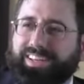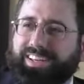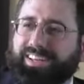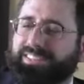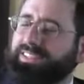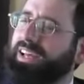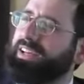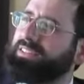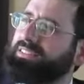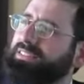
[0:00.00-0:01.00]
it
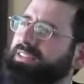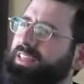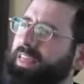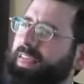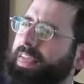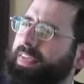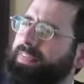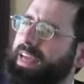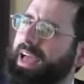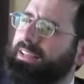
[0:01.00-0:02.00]
says
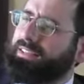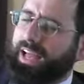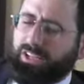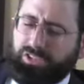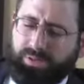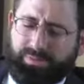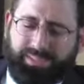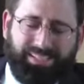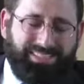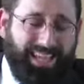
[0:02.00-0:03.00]
that Hashem
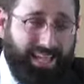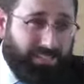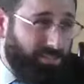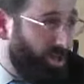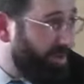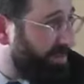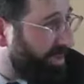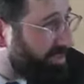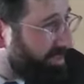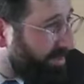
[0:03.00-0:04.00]
says, "Kates
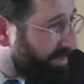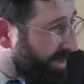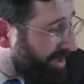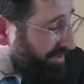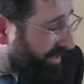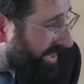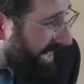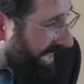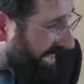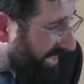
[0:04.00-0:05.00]
kabas arba
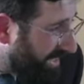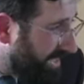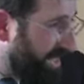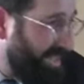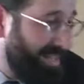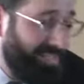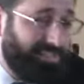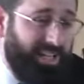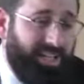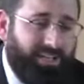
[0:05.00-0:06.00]
lefanai." That's
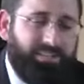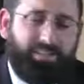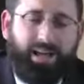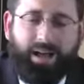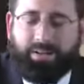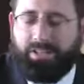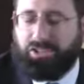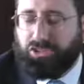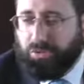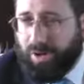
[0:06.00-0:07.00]
it. I'm going to
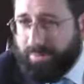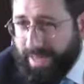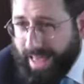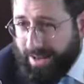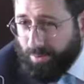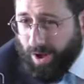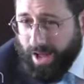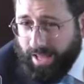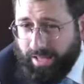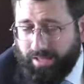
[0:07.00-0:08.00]
destroy man.
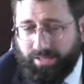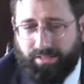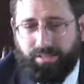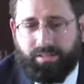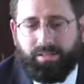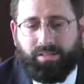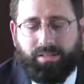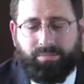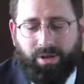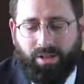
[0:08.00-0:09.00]
Why?
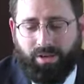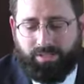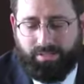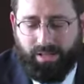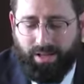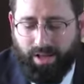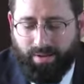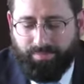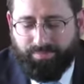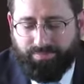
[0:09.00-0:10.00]
Ki malar
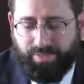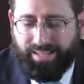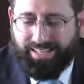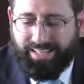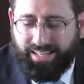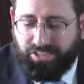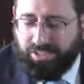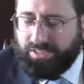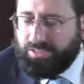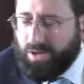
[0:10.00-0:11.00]
um, Because